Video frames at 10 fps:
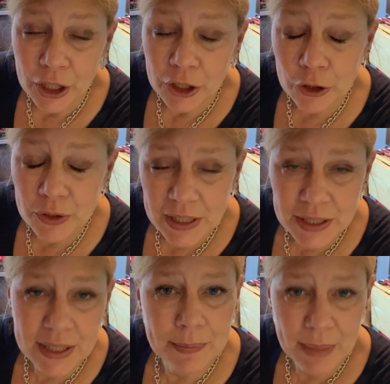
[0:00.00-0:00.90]
You need
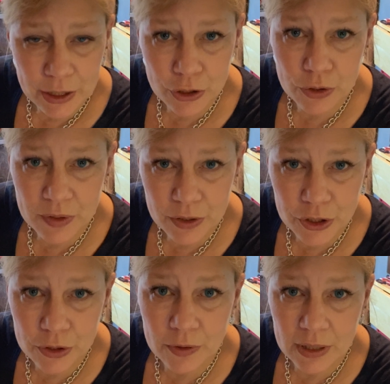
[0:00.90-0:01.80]
to make sure
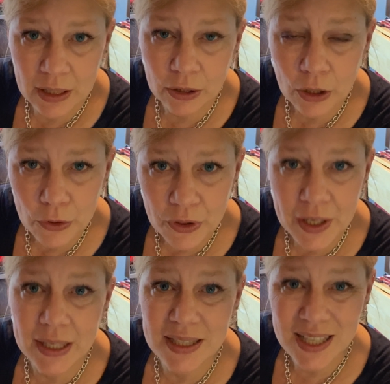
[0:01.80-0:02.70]
that your
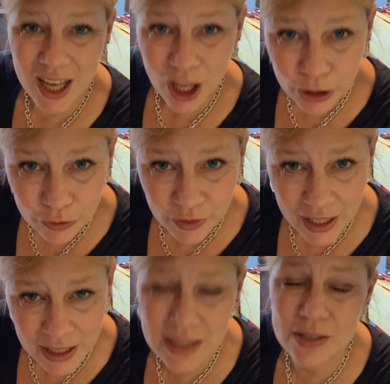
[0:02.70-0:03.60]
clothing is color
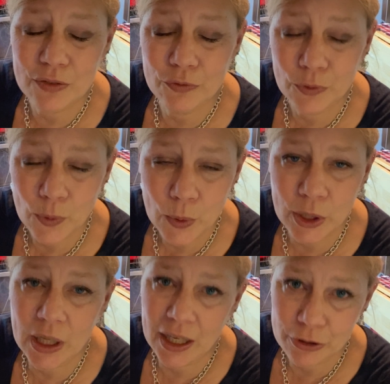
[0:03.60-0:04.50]
fast
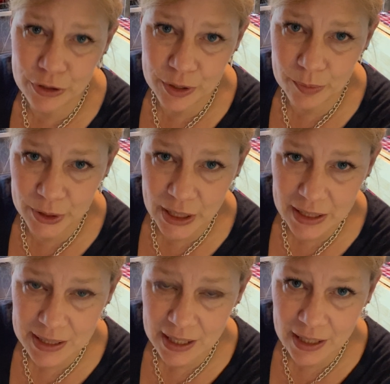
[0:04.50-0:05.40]
for hydrogen
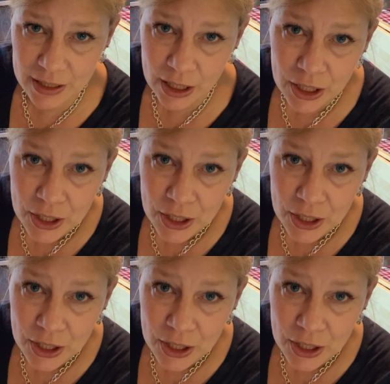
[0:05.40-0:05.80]
peroxide.